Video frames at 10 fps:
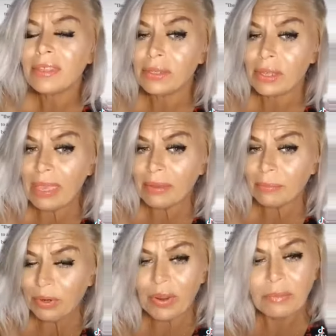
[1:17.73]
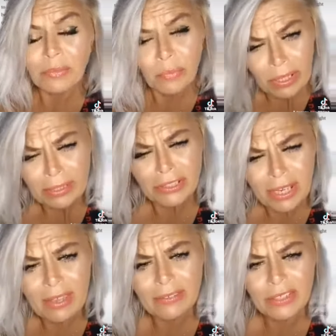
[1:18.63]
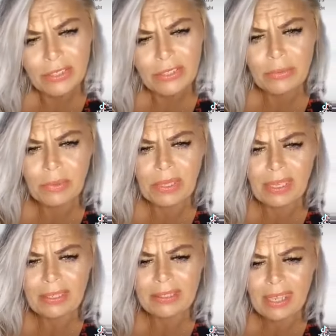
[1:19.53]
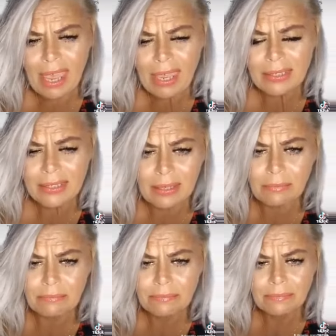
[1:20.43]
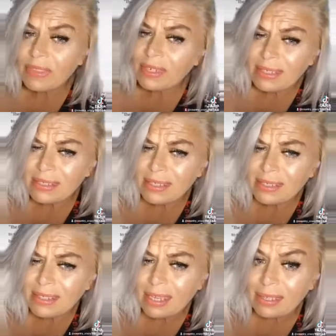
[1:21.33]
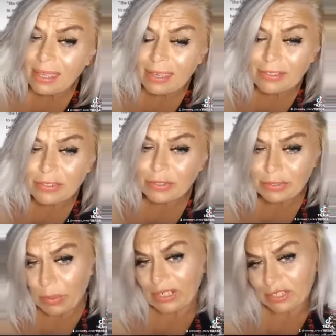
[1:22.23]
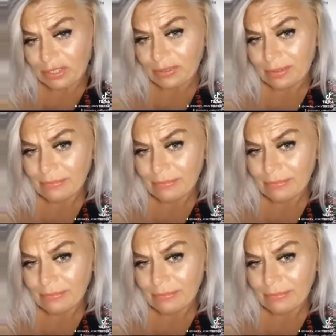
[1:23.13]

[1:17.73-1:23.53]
Beck program reached out to the UPS to ask them. They didn't exactly answer his questions.